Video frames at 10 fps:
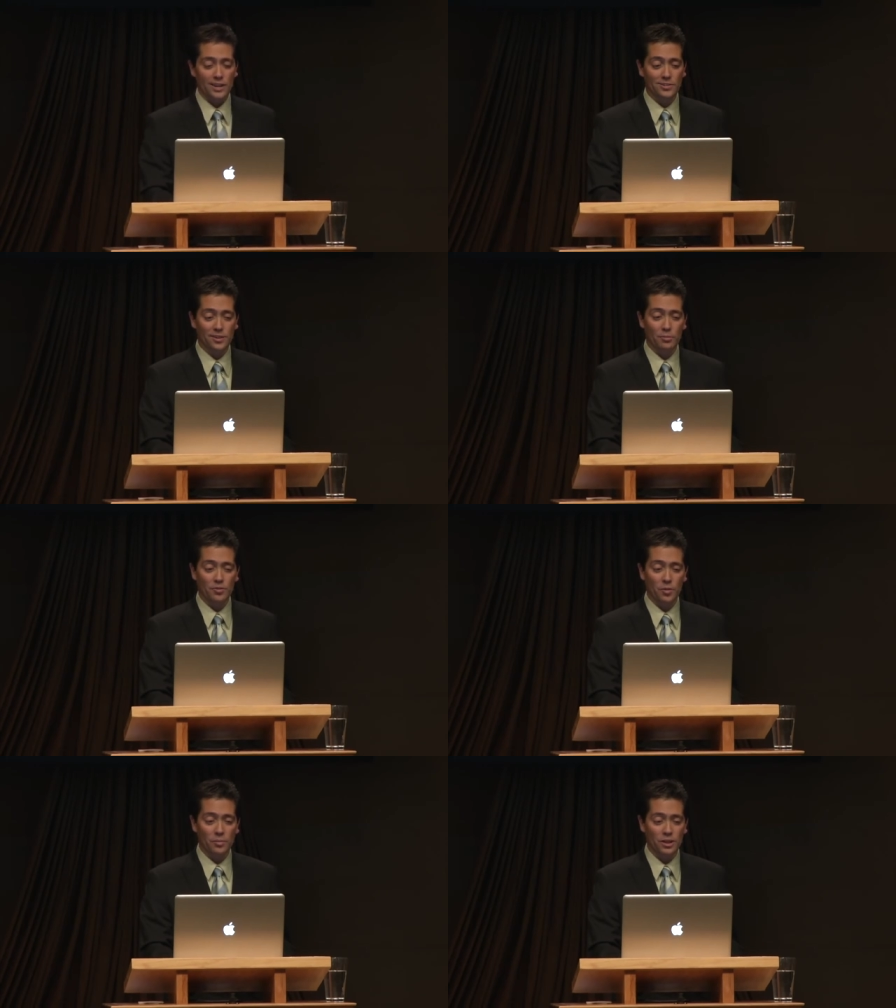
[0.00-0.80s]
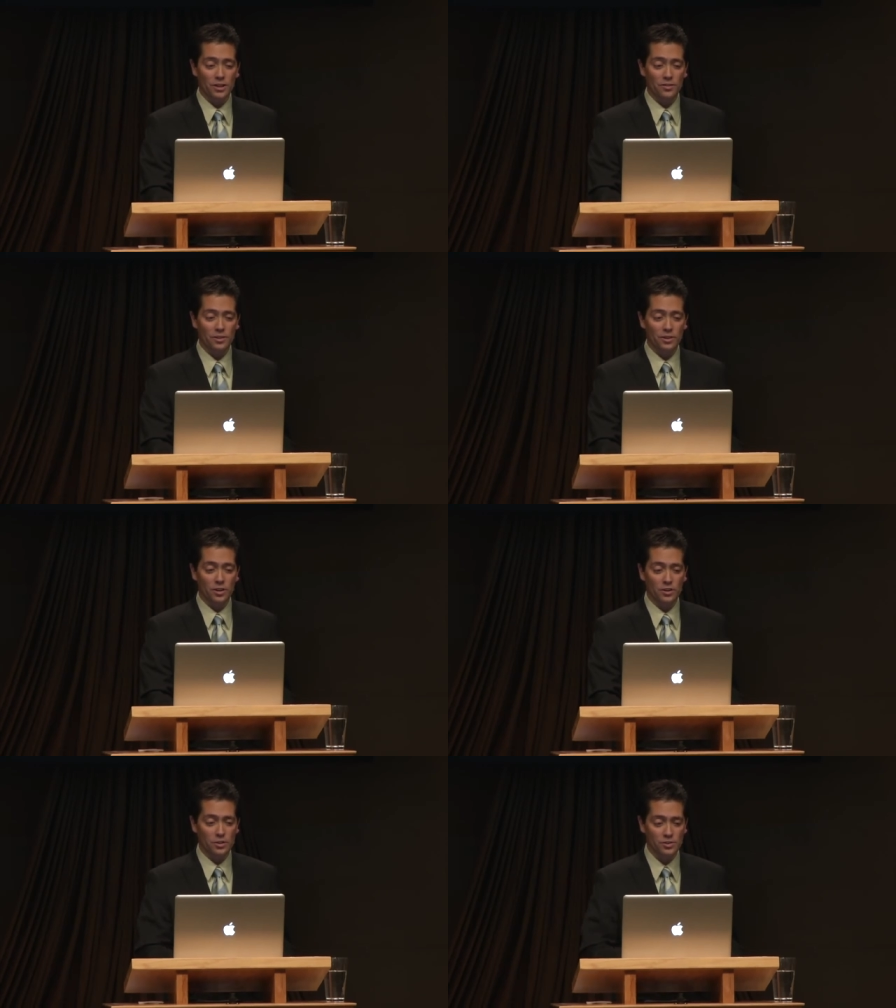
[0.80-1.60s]
and some of them even
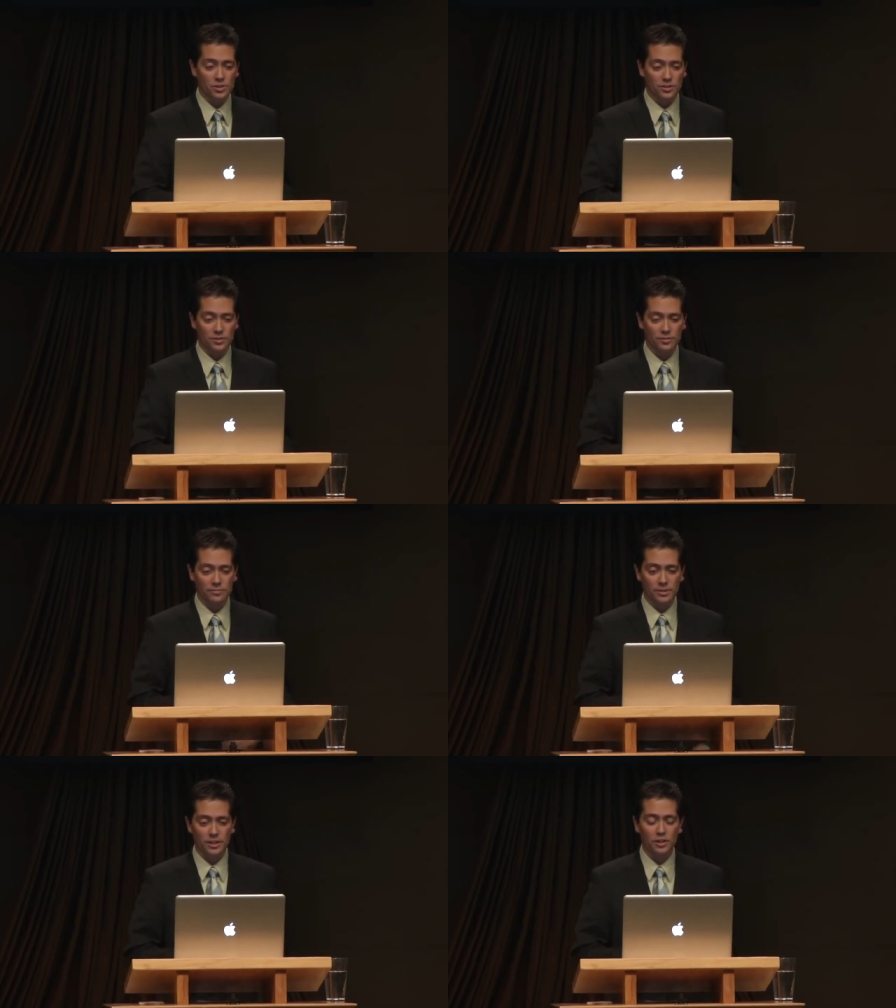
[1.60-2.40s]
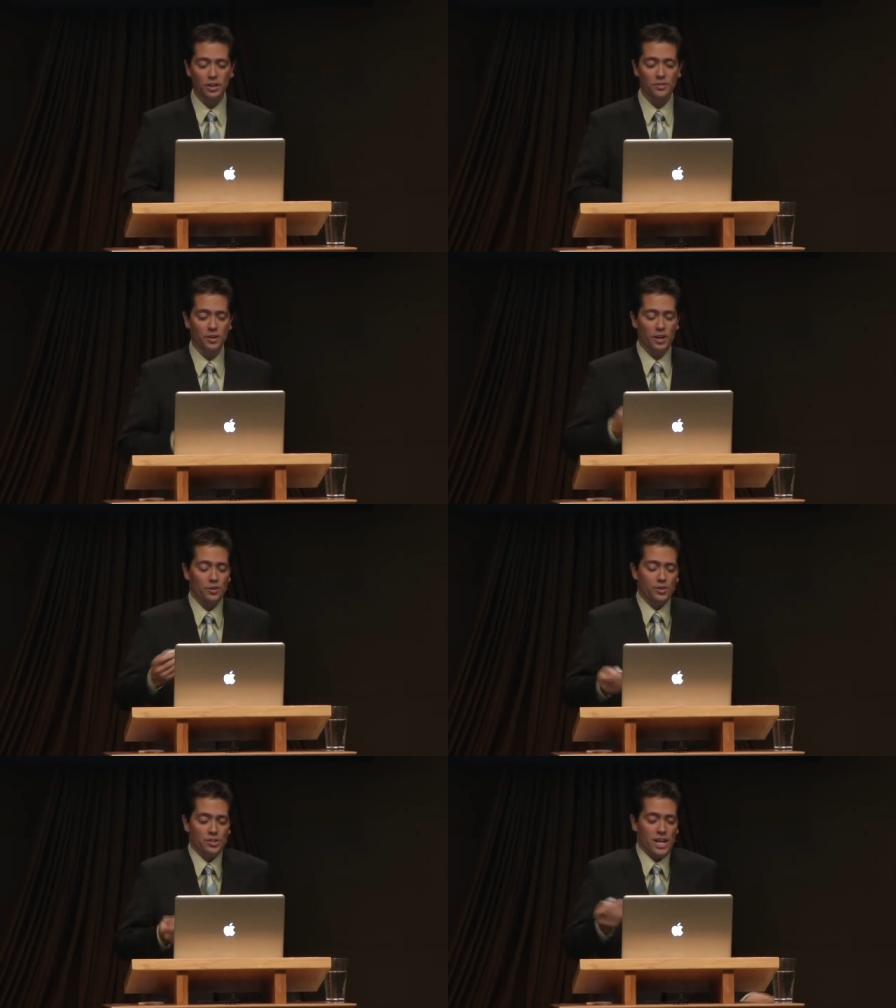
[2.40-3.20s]
are Christians. They don't even
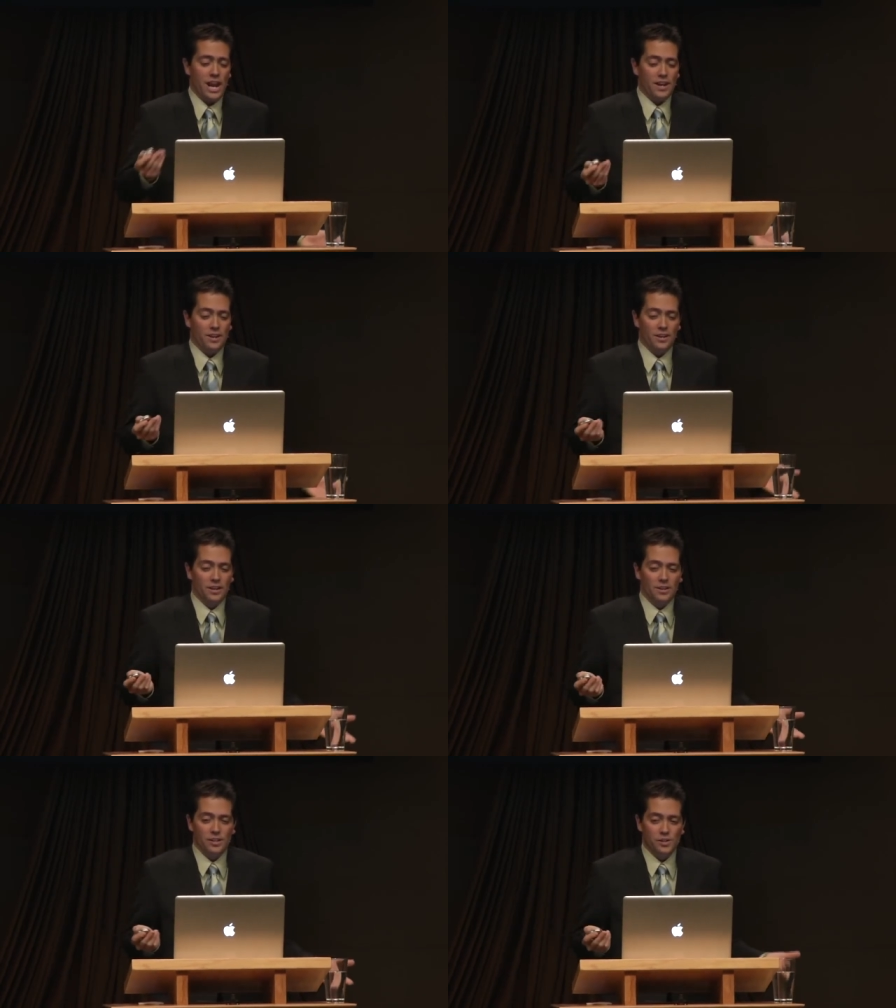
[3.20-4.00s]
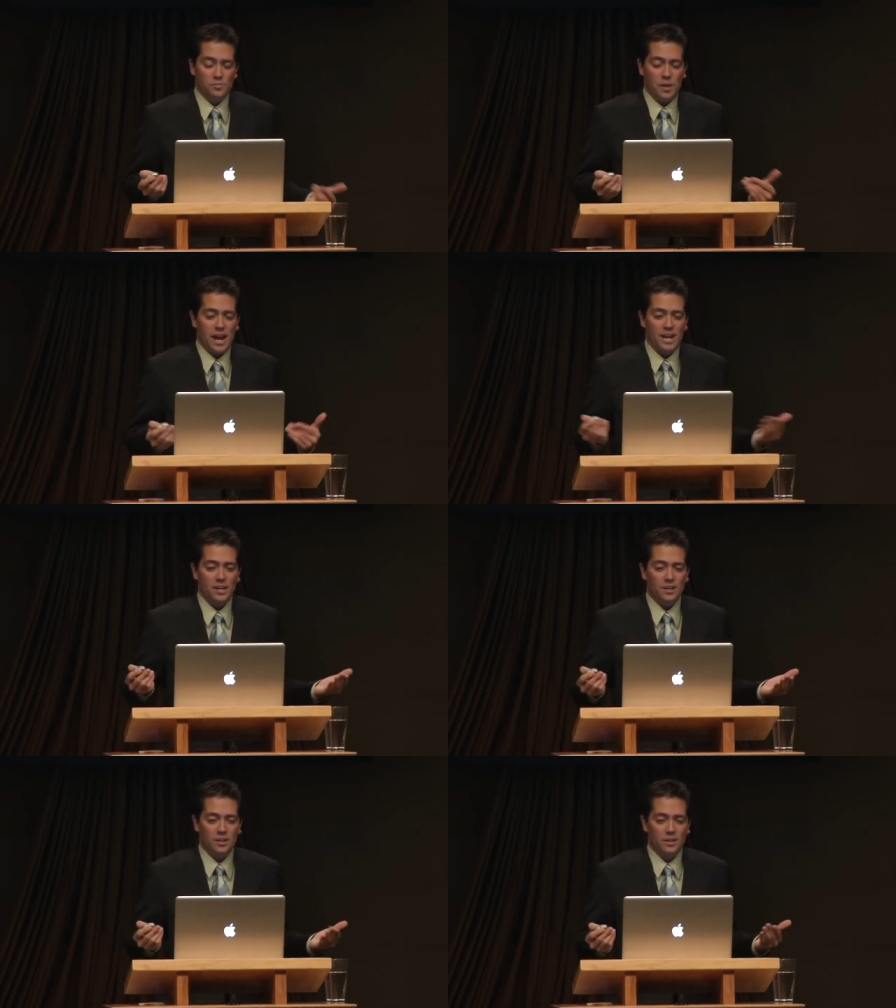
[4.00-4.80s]
understand these
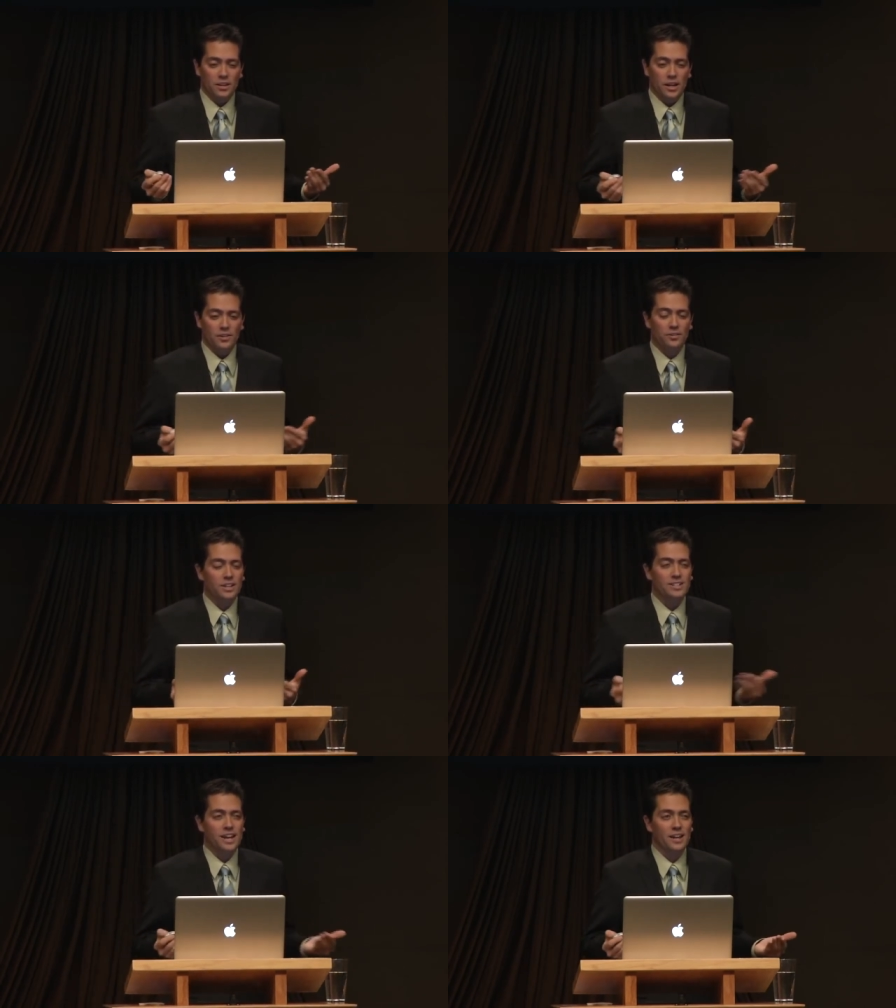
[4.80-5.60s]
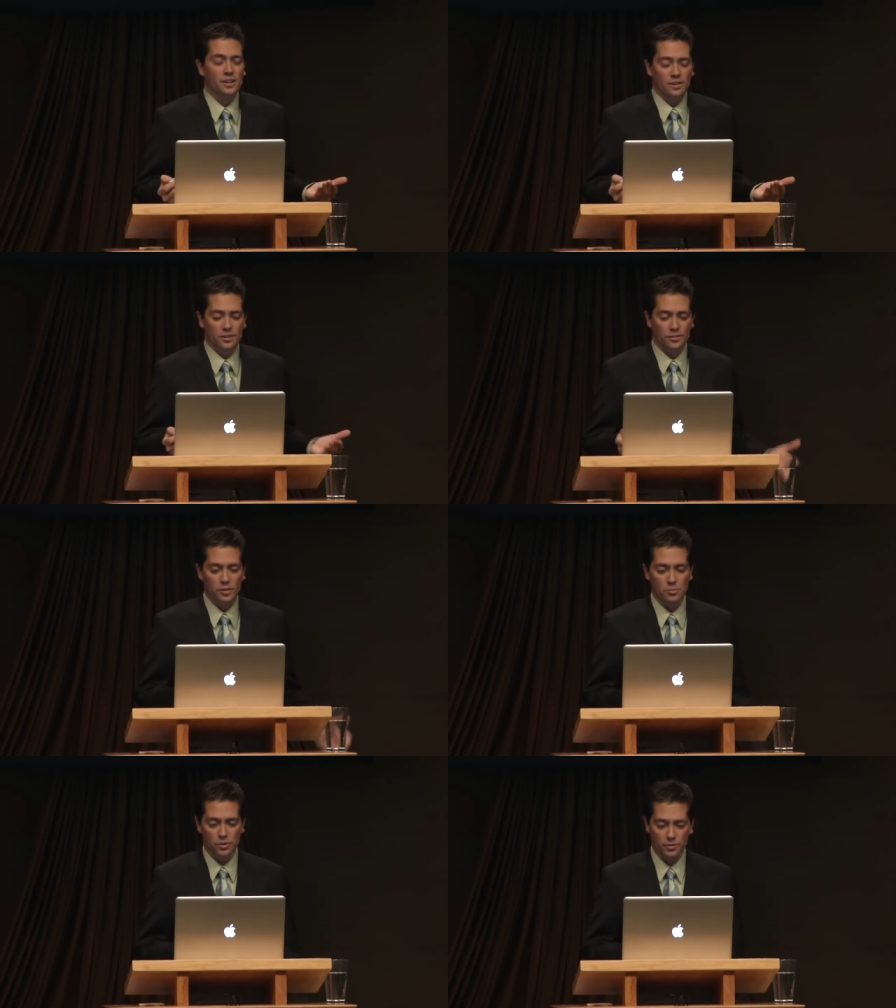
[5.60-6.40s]
pagan and satanic
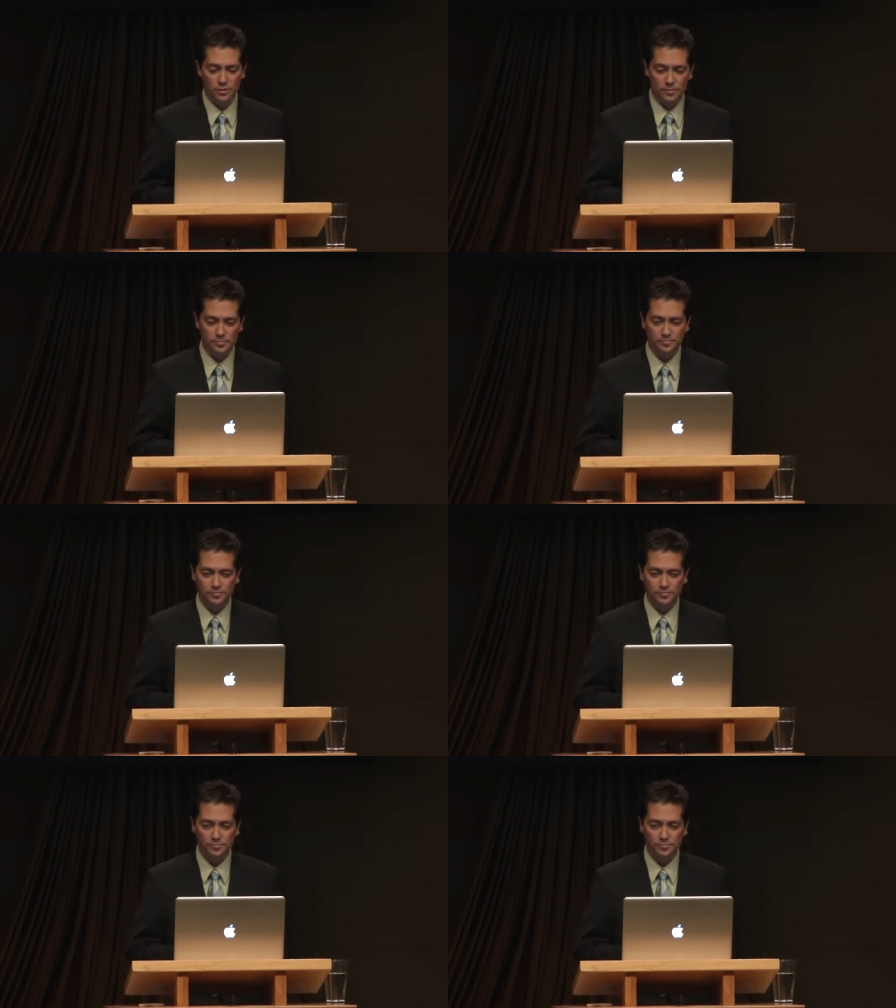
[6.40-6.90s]
symbols.